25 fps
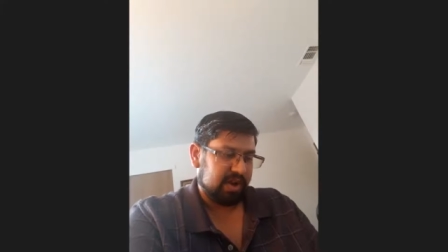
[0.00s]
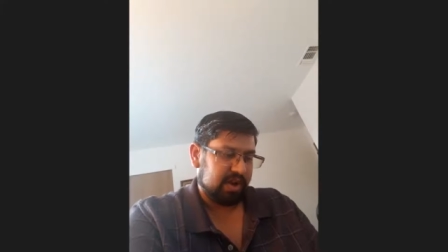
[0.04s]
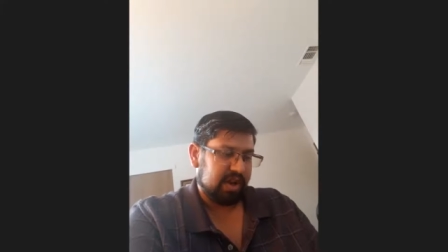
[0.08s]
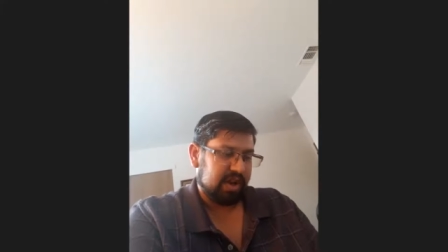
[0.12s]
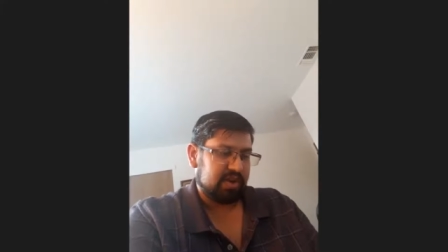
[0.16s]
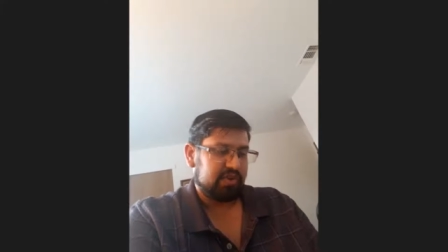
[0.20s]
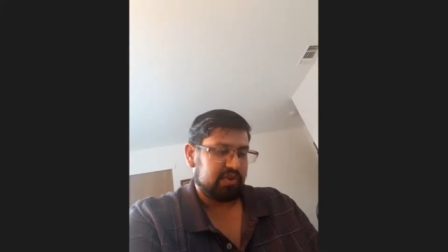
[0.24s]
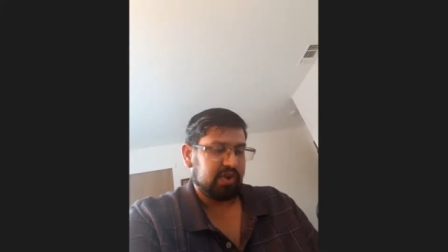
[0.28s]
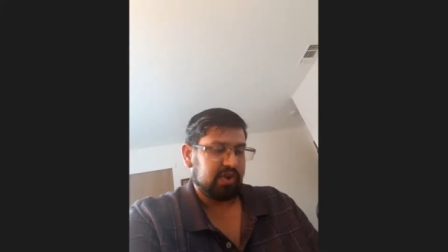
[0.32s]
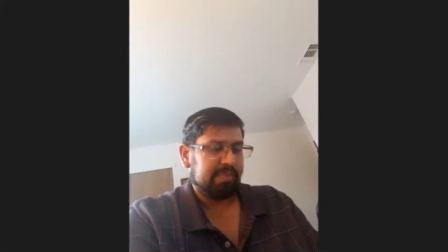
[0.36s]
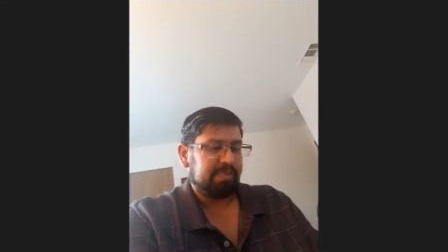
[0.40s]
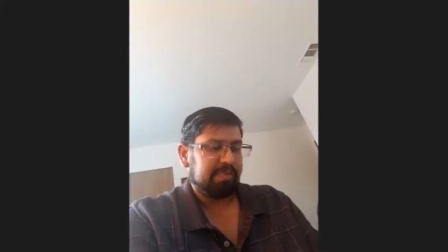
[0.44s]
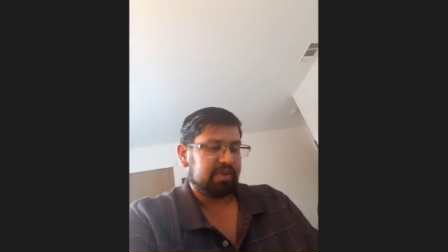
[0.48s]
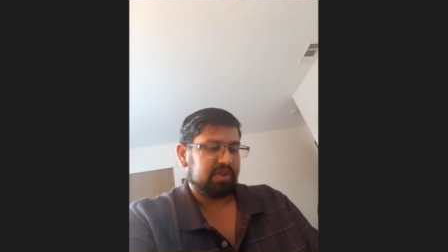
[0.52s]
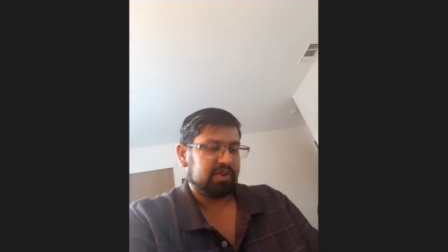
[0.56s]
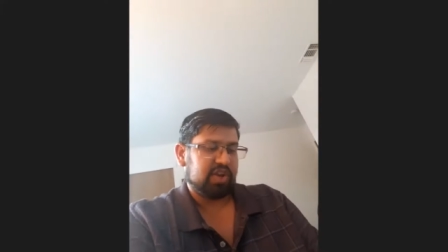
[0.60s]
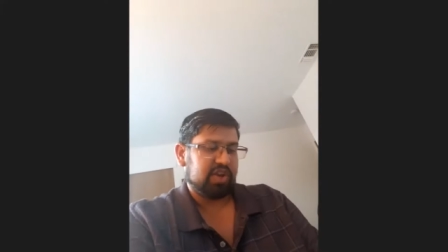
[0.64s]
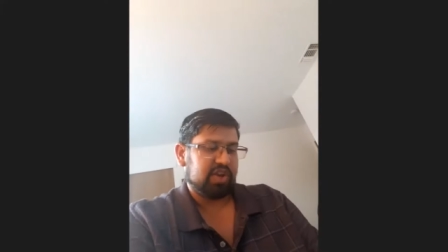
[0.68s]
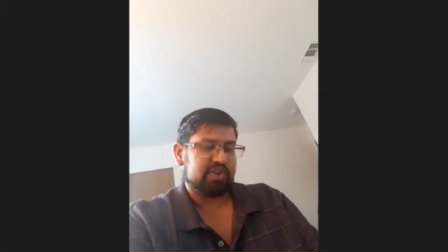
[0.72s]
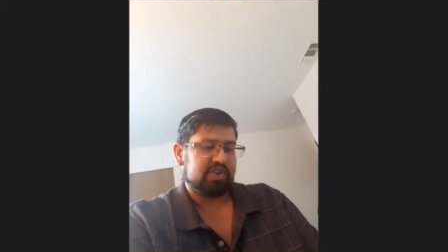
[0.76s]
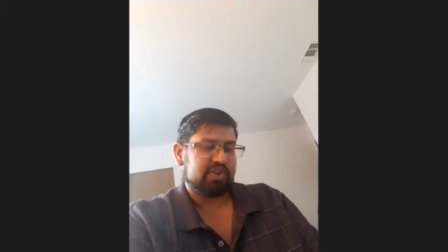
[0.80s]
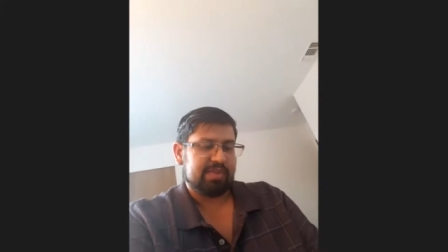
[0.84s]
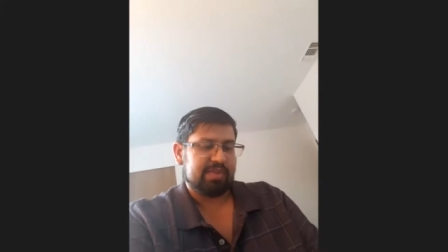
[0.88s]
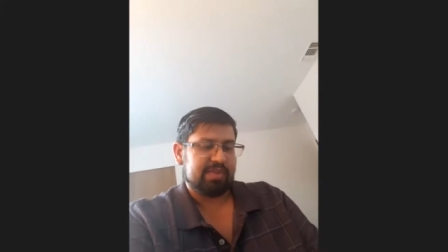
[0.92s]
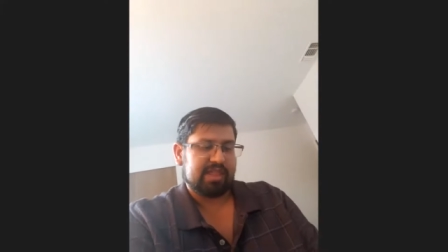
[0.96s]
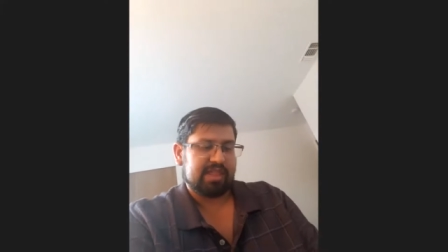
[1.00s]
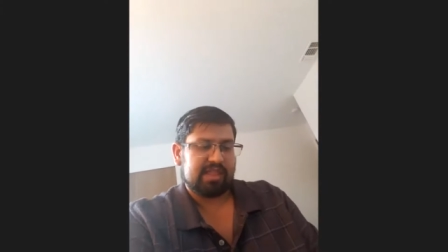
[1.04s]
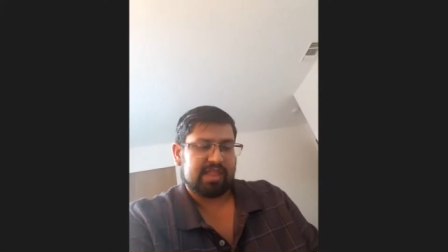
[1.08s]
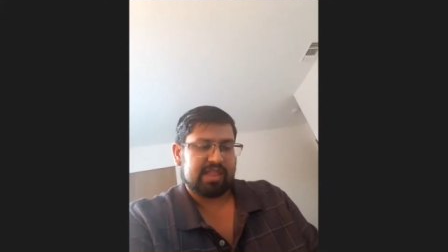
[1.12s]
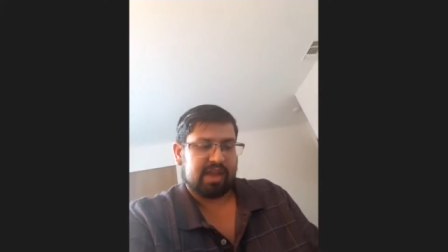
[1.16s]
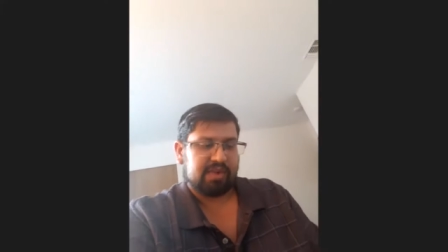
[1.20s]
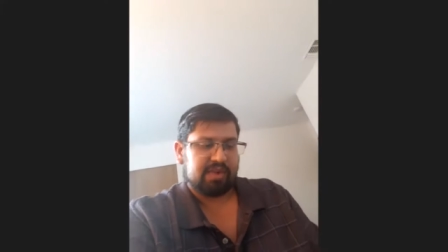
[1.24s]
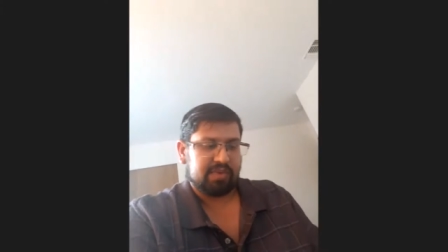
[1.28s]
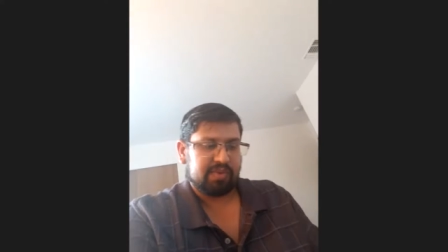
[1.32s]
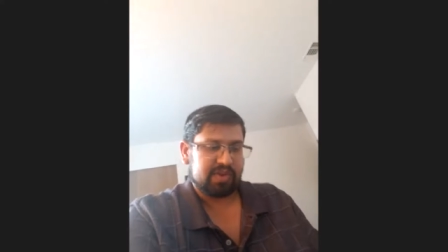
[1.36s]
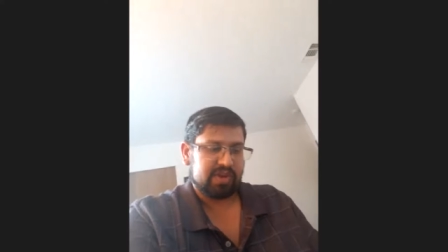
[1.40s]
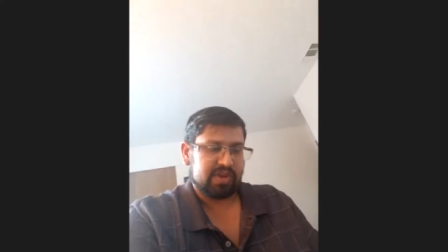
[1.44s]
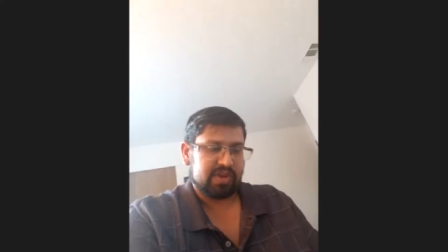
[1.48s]
a triple judgment
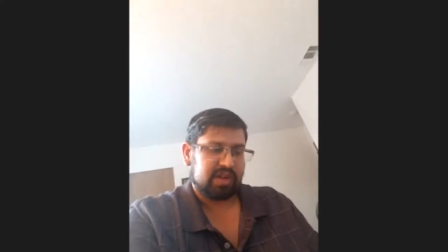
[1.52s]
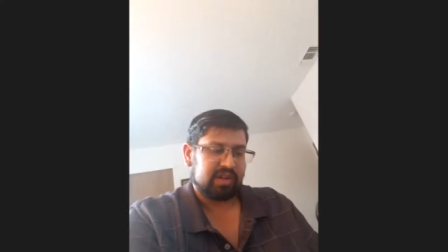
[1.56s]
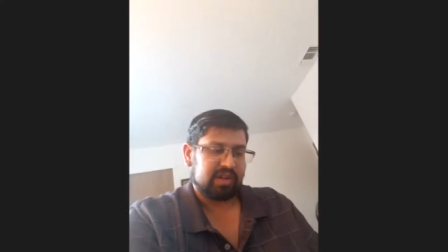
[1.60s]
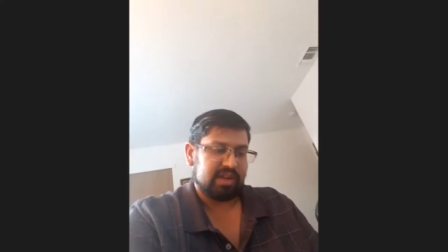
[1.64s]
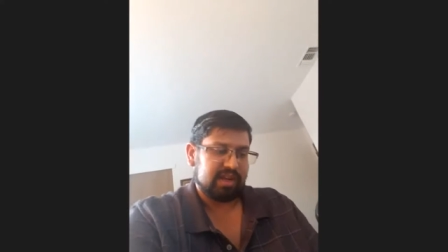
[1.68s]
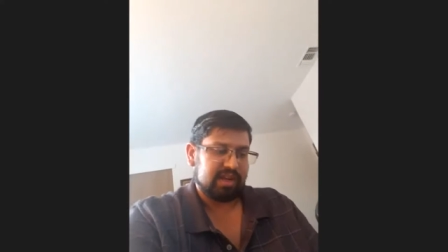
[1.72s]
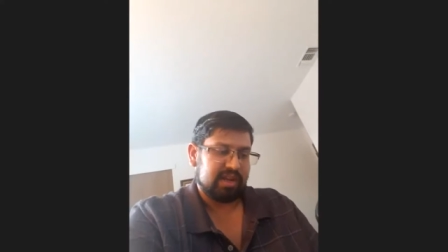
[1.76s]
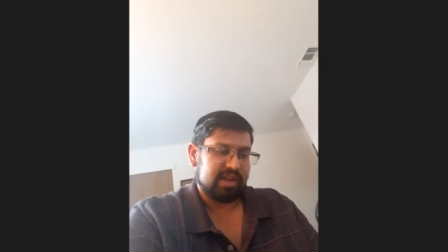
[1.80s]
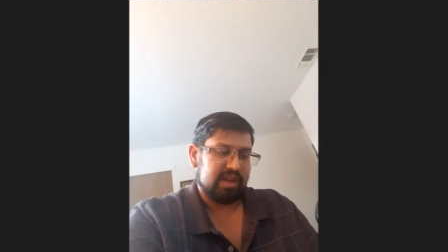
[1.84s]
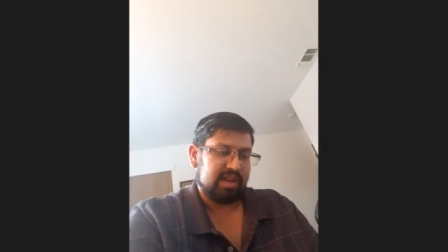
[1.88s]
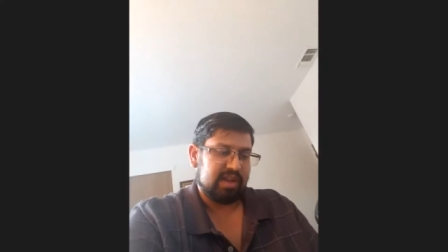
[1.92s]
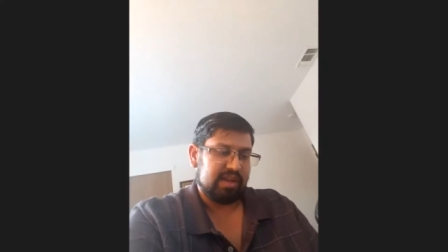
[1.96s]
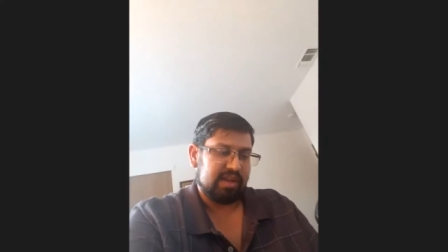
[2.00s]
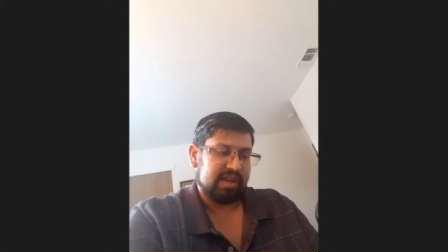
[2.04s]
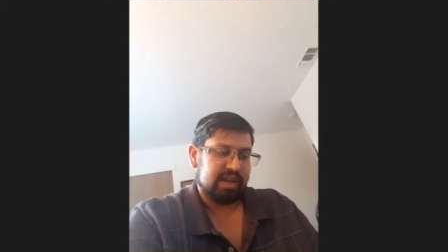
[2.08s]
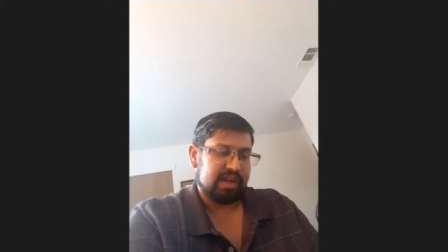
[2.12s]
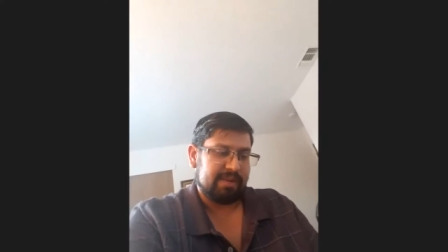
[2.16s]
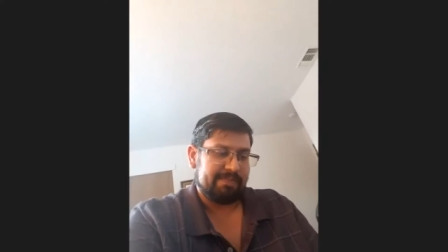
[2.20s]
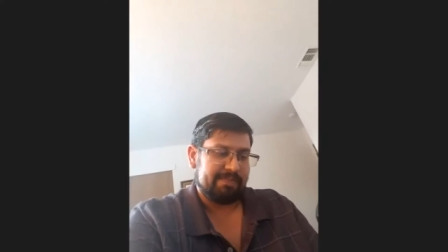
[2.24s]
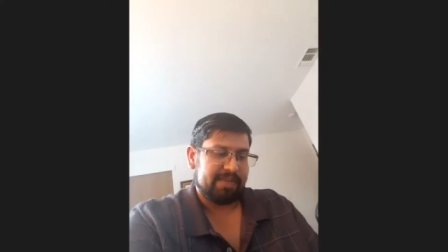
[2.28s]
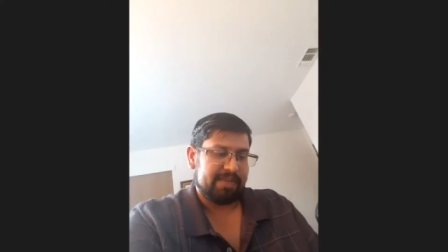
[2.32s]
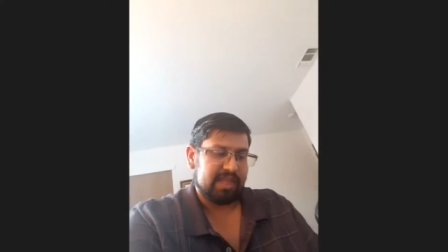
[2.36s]
that resulted um,